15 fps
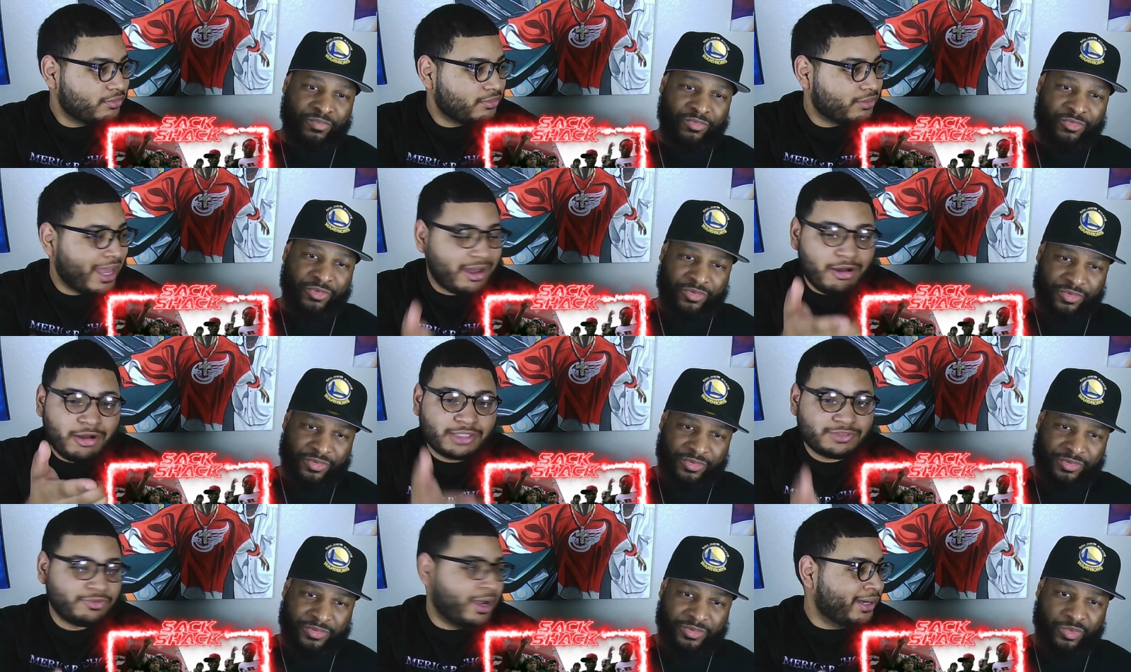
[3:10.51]
Speaker 1: that
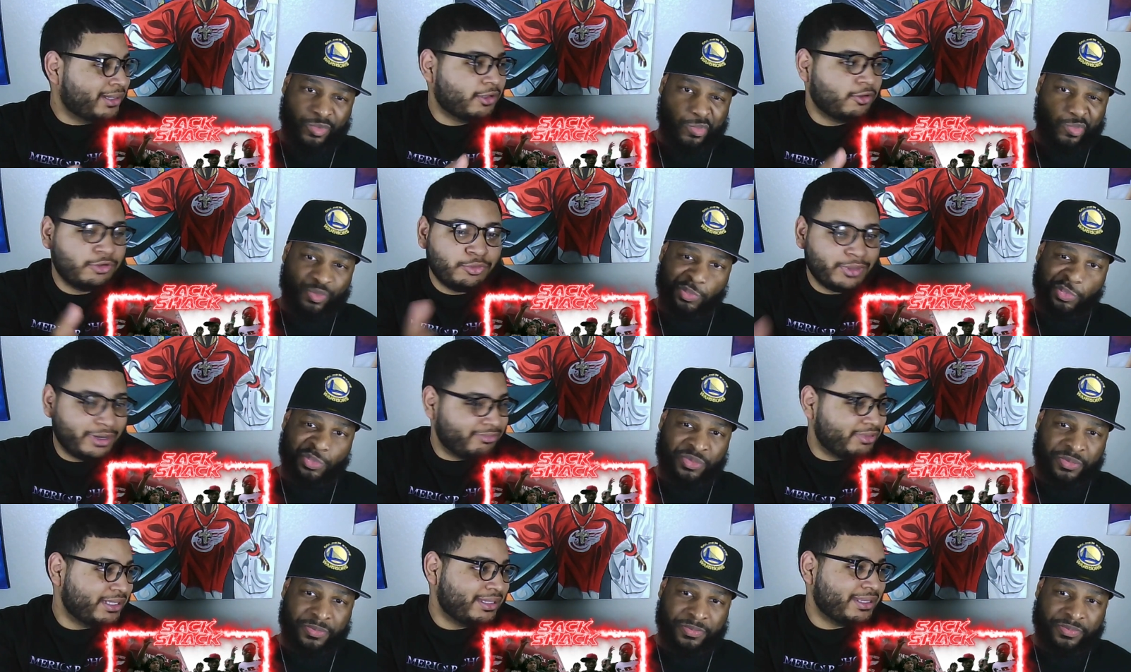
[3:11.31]
caused Von to go do
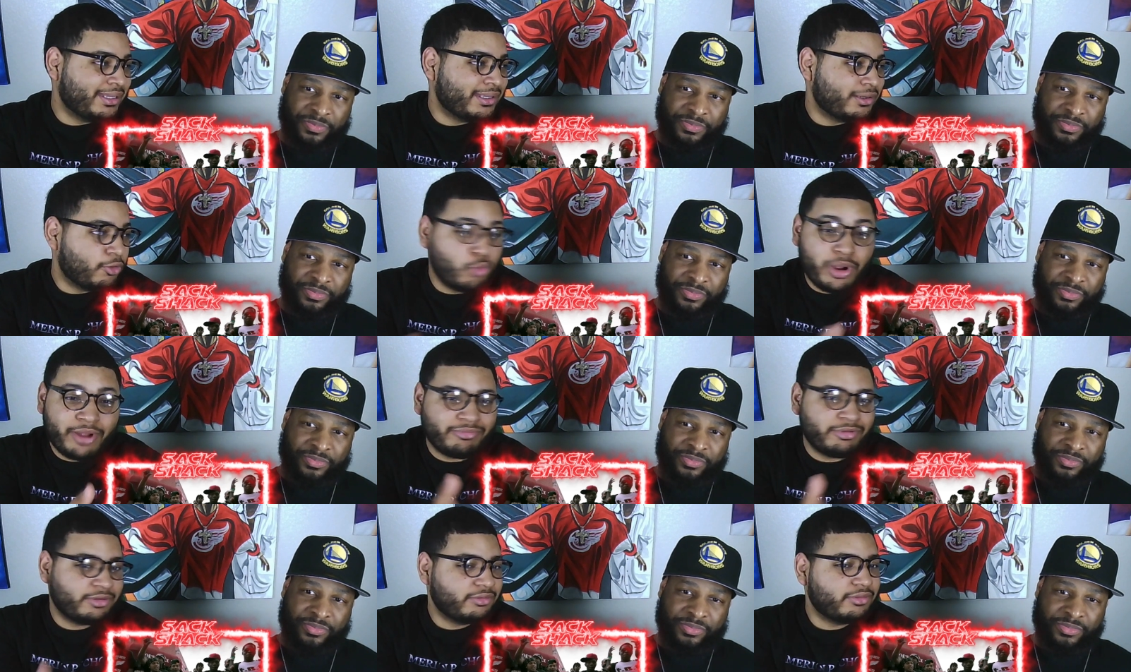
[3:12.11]
whatever he did, or
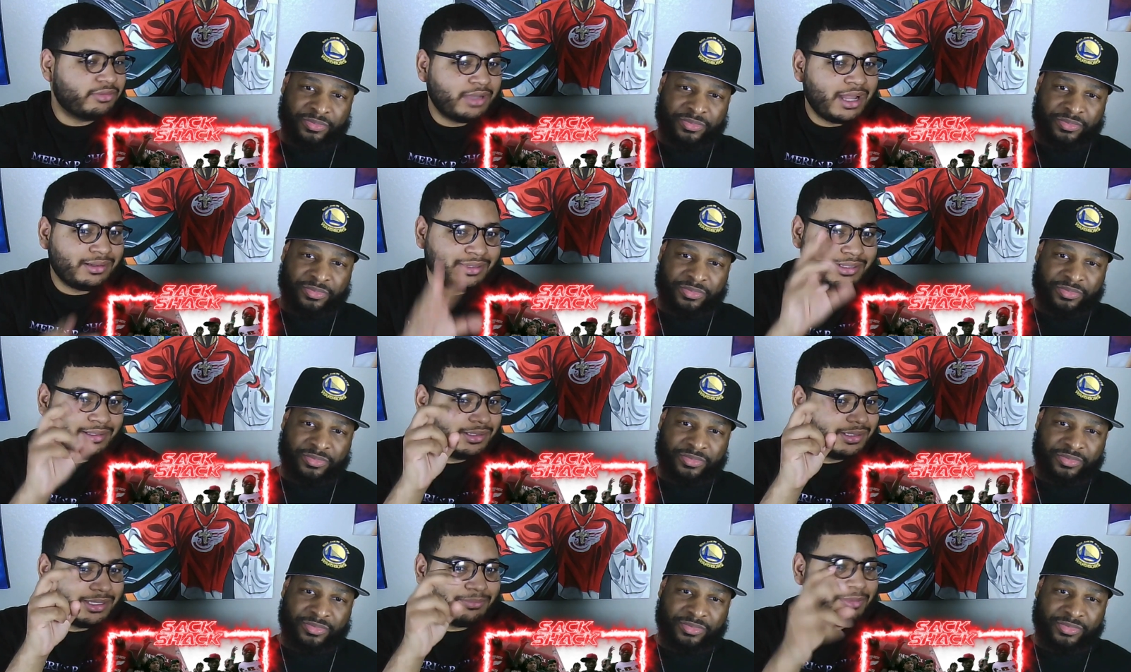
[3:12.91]
whoever did
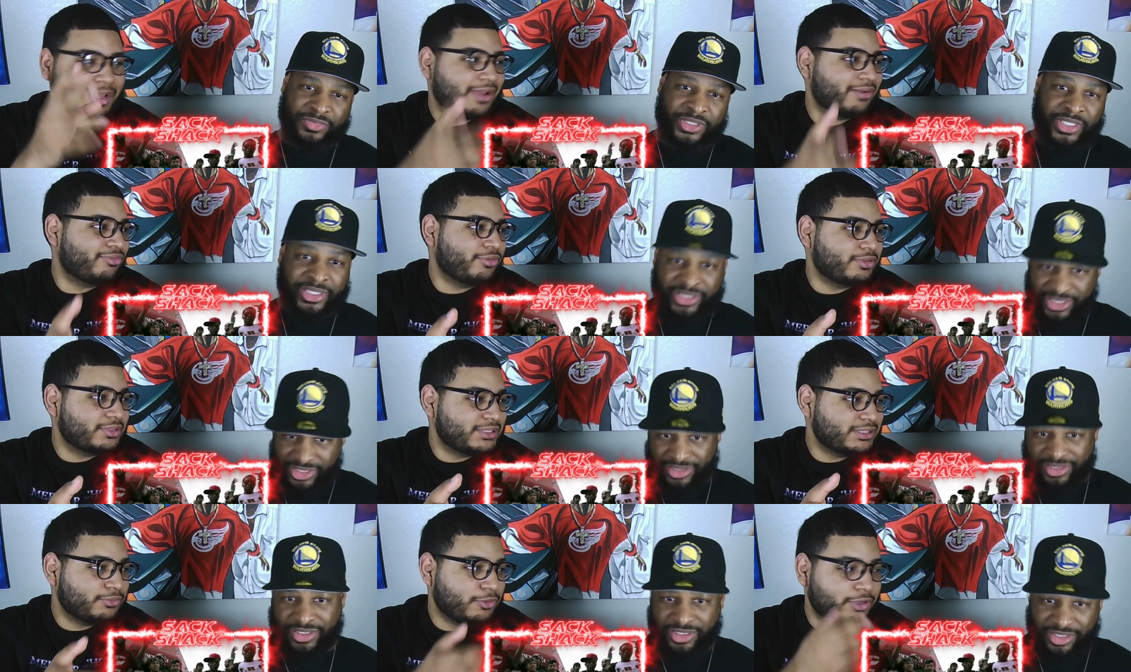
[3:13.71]
to get back to for
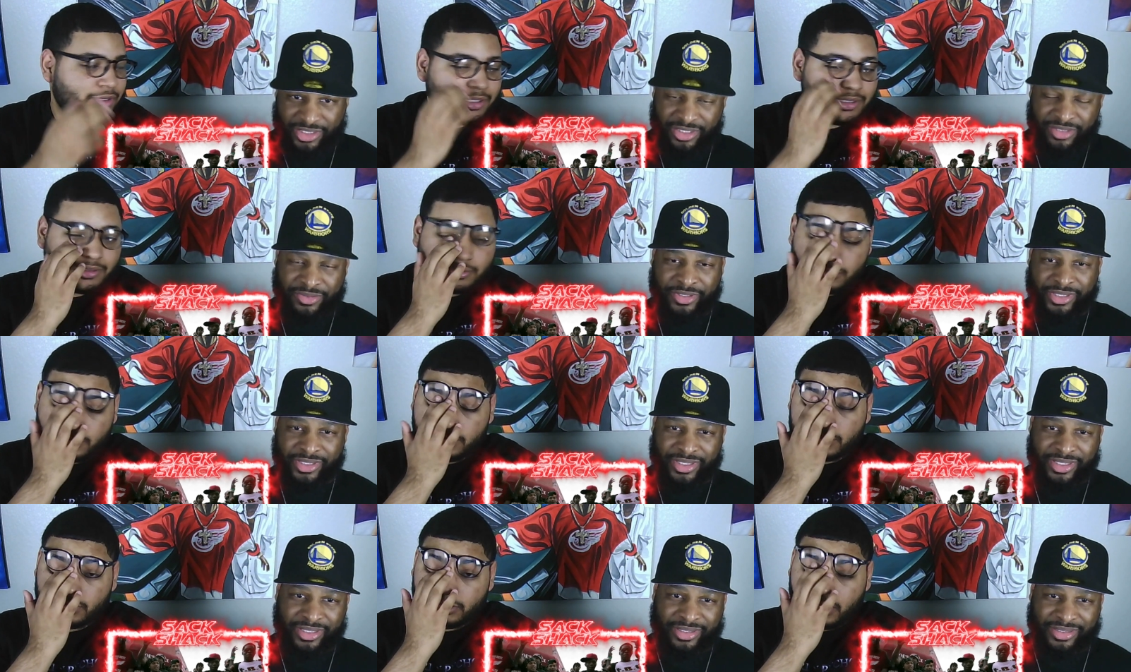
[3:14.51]
T. Roy. T. Roy,
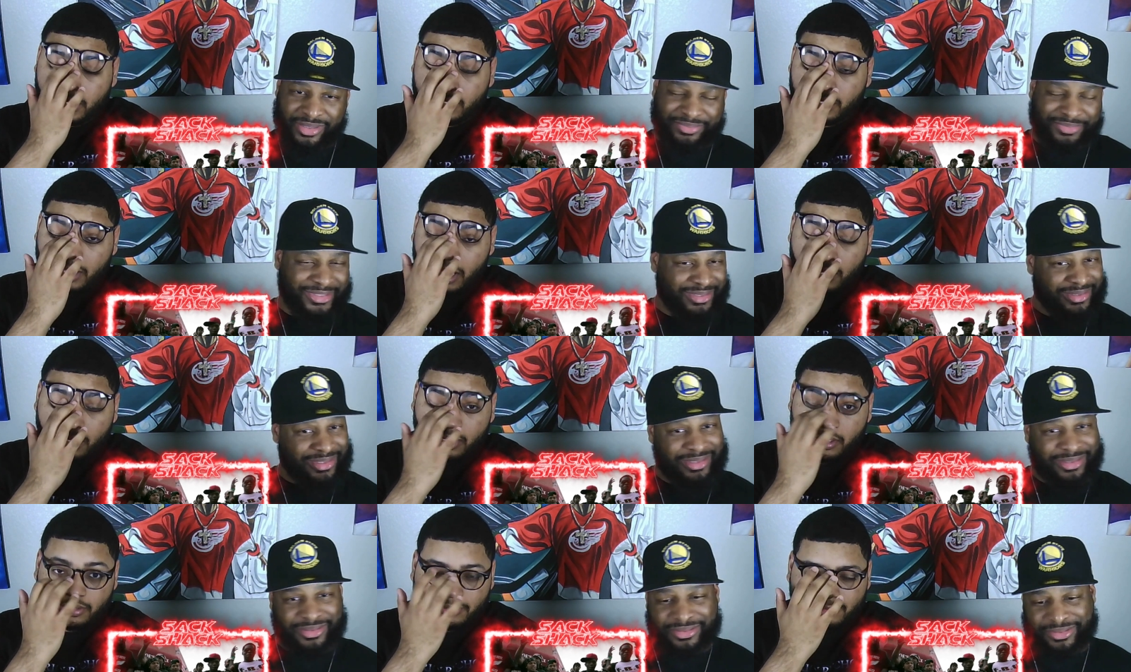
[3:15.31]
yeah.
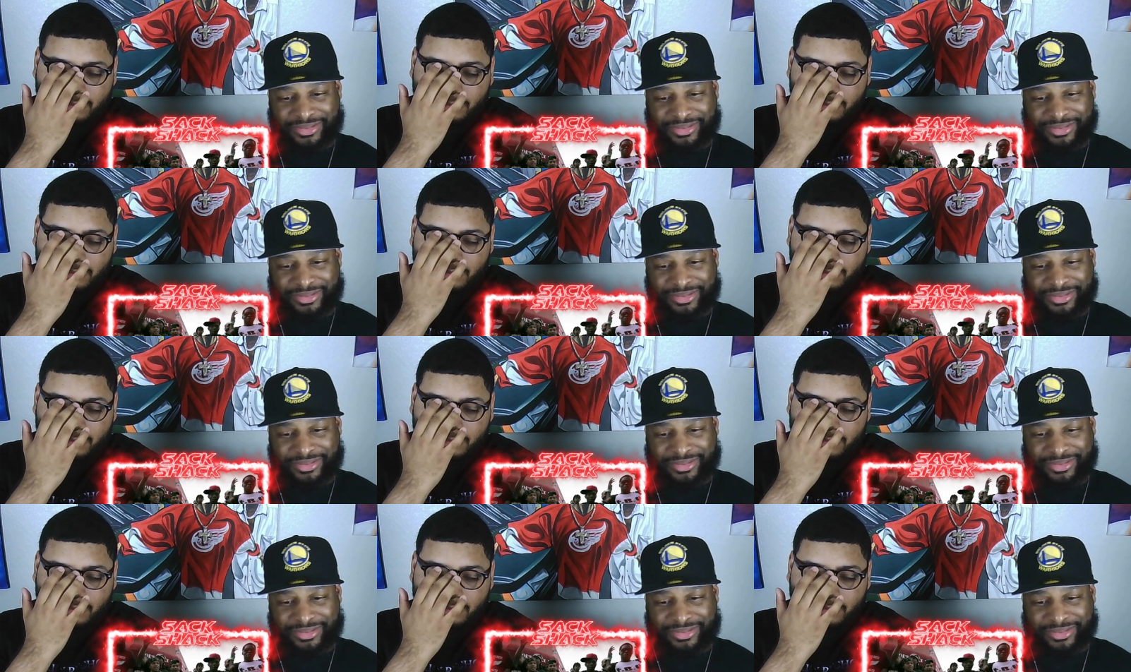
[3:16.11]
I don't.